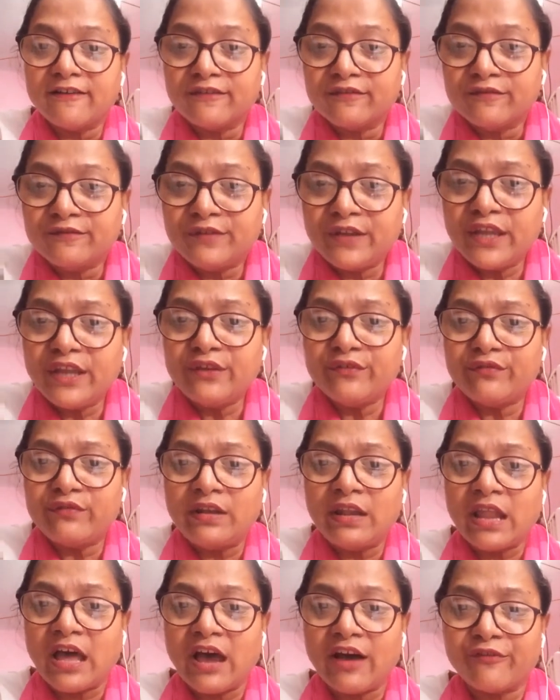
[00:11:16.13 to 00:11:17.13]
Vive
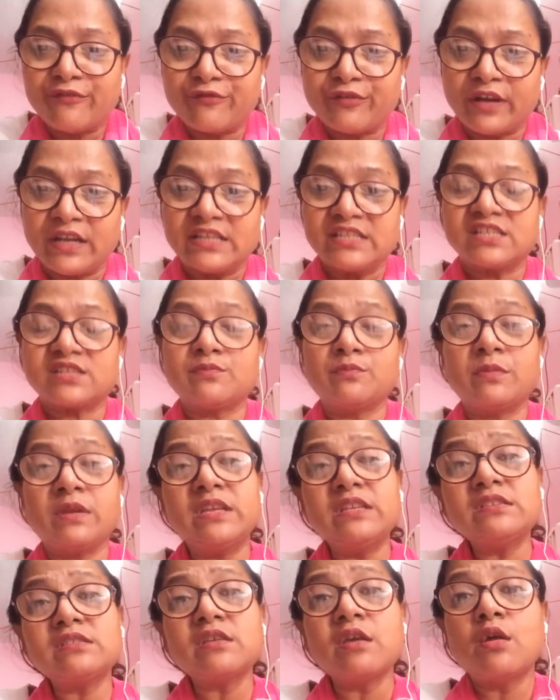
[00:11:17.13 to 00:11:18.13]
la French,
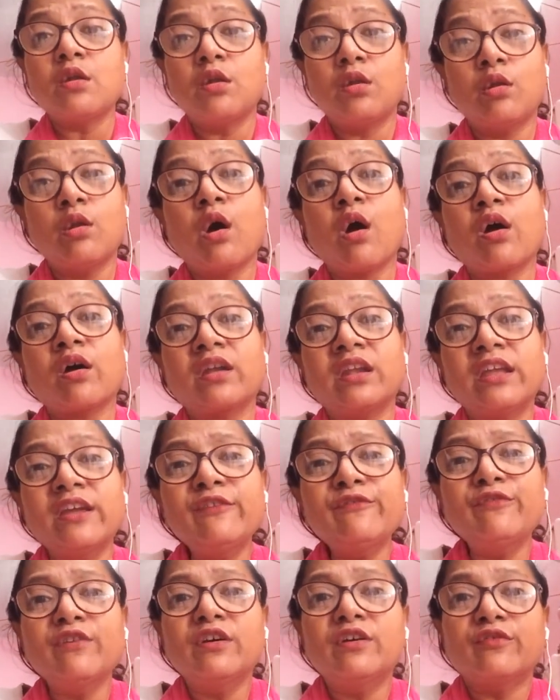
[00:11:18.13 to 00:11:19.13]
means long
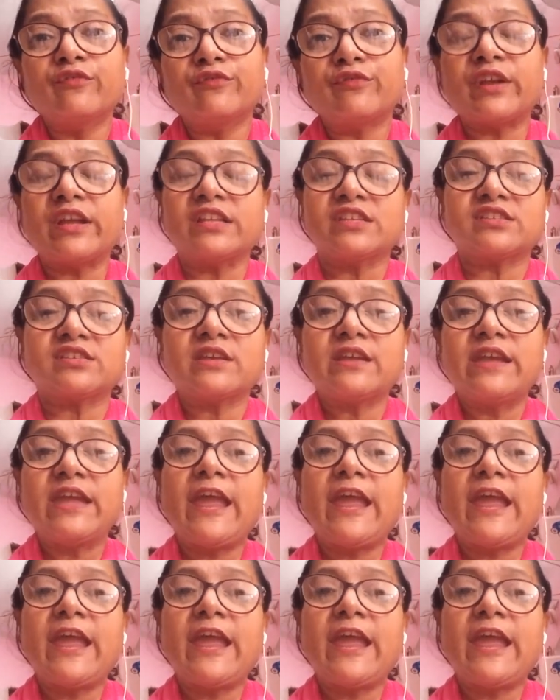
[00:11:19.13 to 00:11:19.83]
live French.